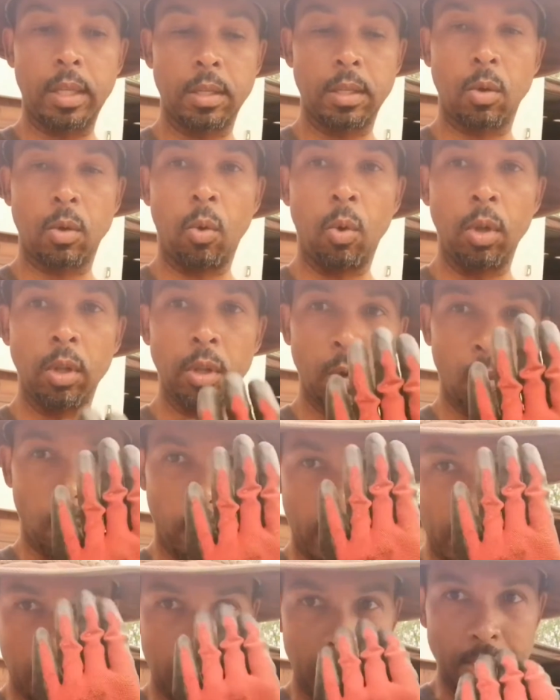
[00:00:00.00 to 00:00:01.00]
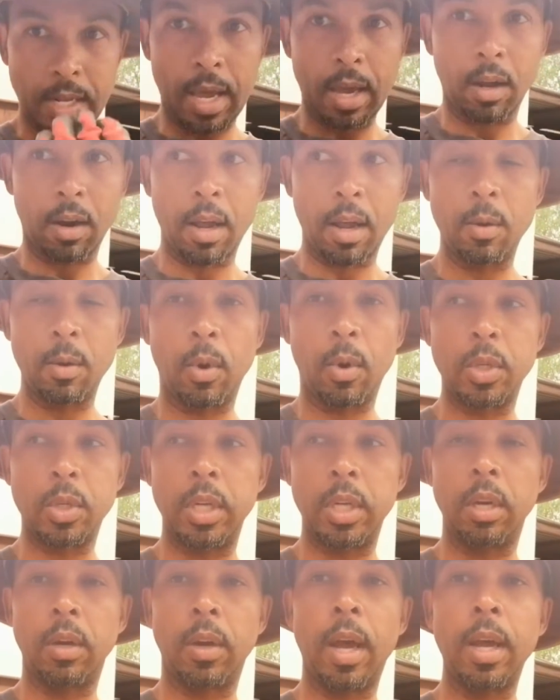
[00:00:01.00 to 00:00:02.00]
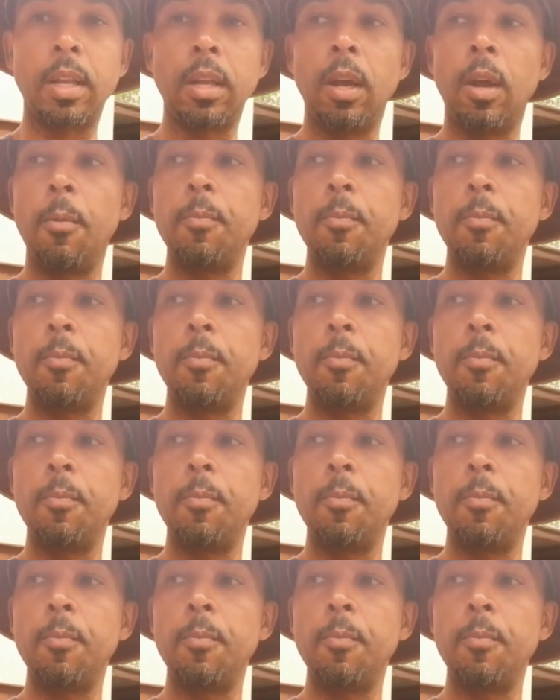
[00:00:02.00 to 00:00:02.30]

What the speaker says: So all the weight is like right about here, right?